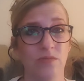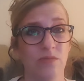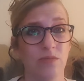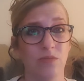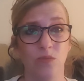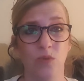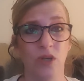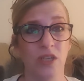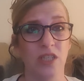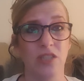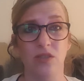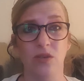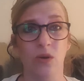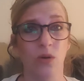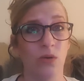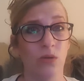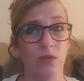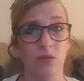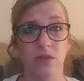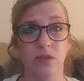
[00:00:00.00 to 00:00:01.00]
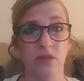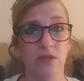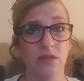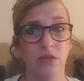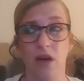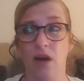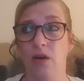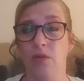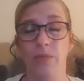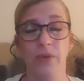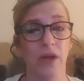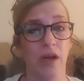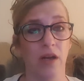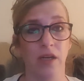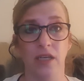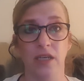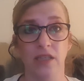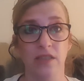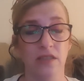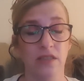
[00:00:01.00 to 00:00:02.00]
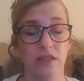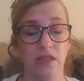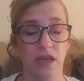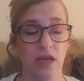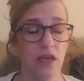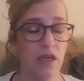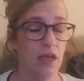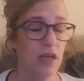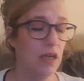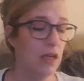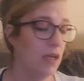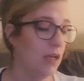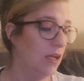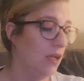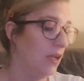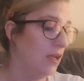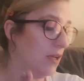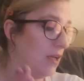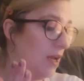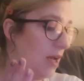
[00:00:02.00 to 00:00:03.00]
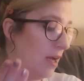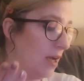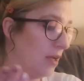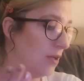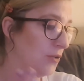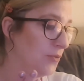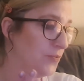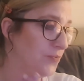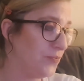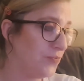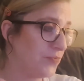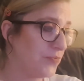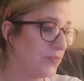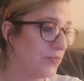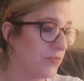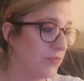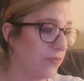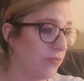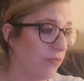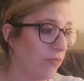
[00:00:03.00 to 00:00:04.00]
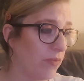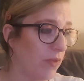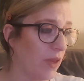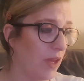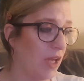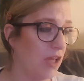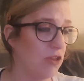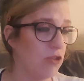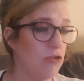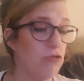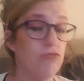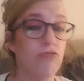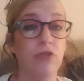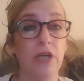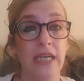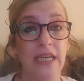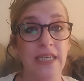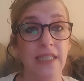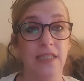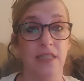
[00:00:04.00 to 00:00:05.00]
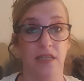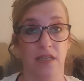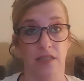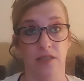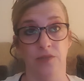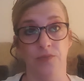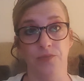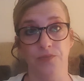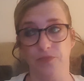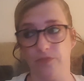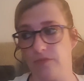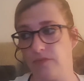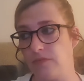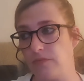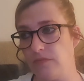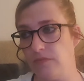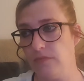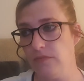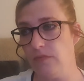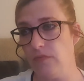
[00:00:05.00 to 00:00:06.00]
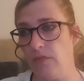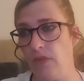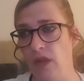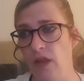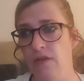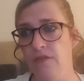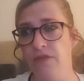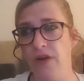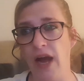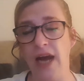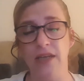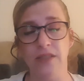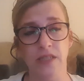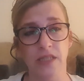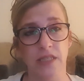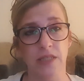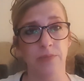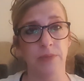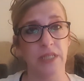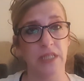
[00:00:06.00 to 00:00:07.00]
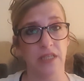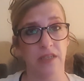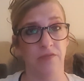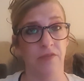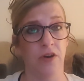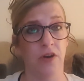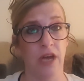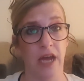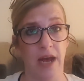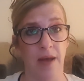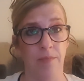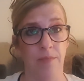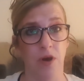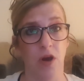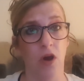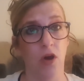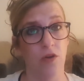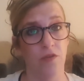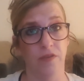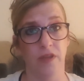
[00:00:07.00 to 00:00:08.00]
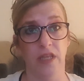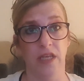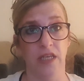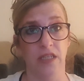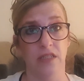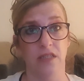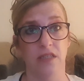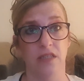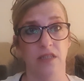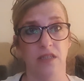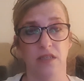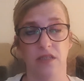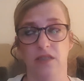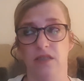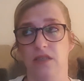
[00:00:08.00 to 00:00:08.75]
what he's called, I'll be honest. Now, the reason for how dismissive I am over this